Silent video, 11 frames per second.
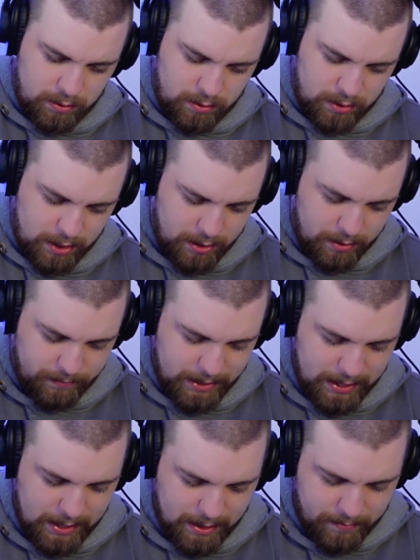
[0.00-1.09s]
God, I don't know
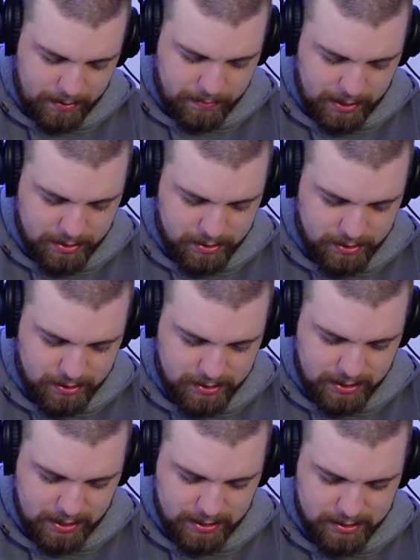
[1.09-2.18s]
how, how many pages you'd
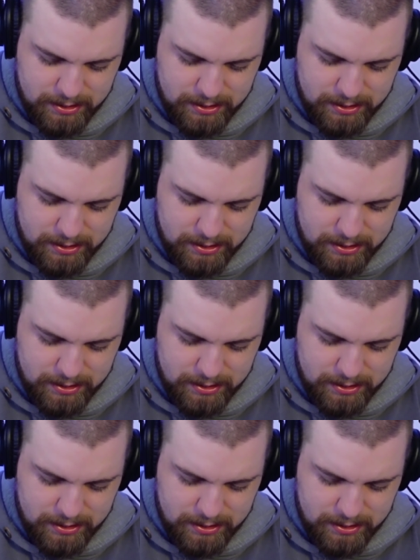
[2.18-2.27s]
say that is.